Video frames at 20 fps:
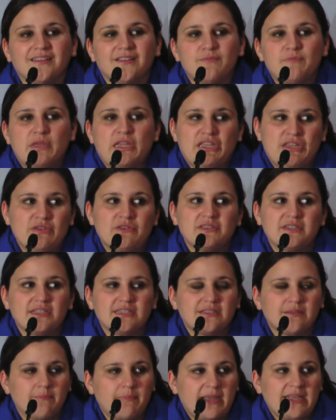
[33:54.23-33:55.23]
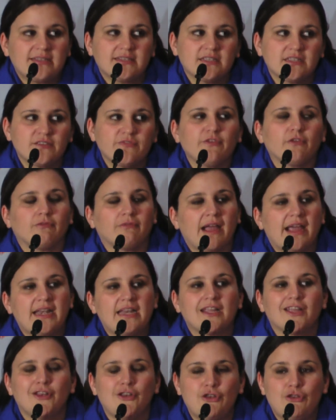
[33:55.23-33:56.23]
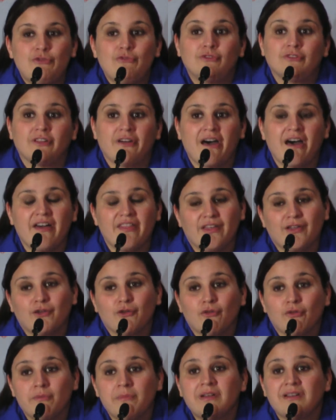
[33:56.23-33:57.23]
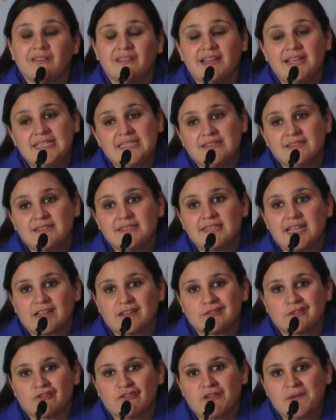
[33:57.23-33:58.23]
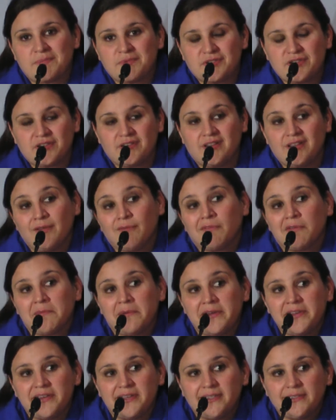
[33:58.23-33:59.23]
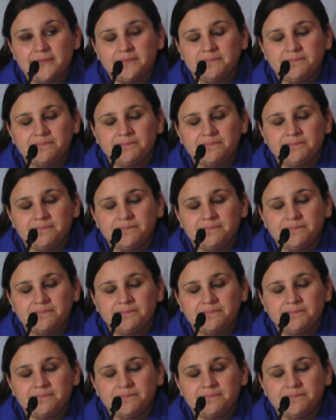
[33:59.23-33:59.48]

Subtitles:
being used as the basis for writing a new law that criminalizes sex corruption in Rwanda.